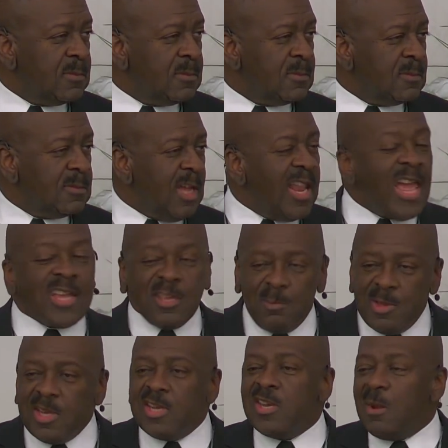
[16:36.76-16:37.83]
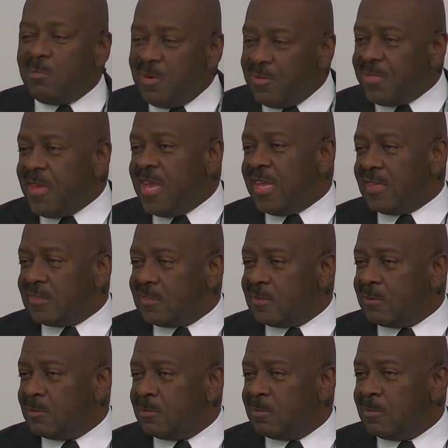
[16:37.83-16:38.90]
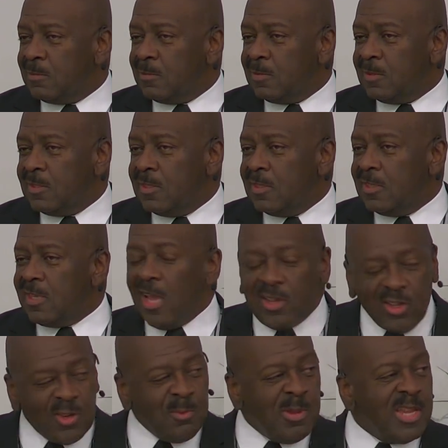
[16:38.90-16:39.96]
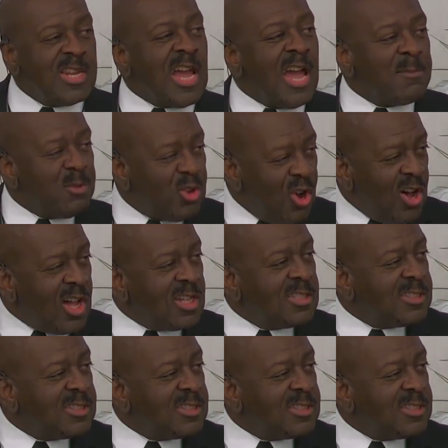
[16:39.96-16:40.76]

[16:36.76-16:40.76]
Now, that could mean a number of things. That could mean I'm gone to